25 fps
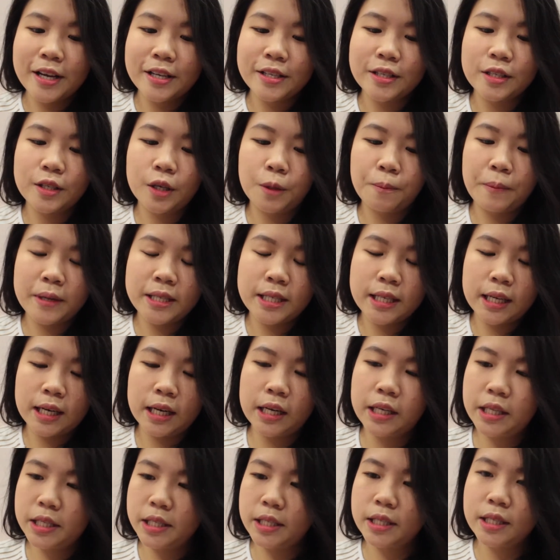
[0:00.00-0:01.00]
So
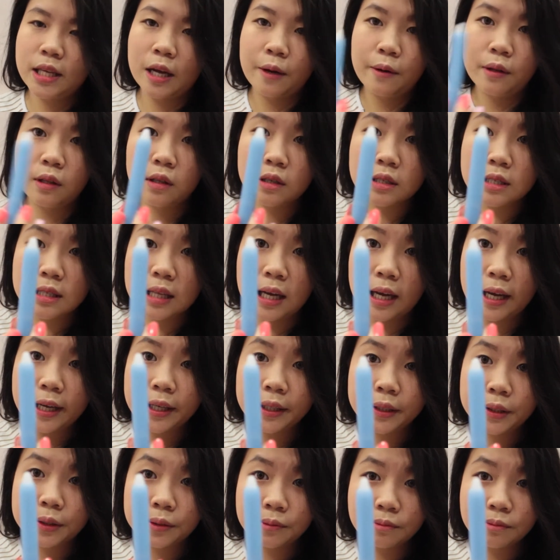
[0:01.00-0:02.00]
basically this is how it looks like.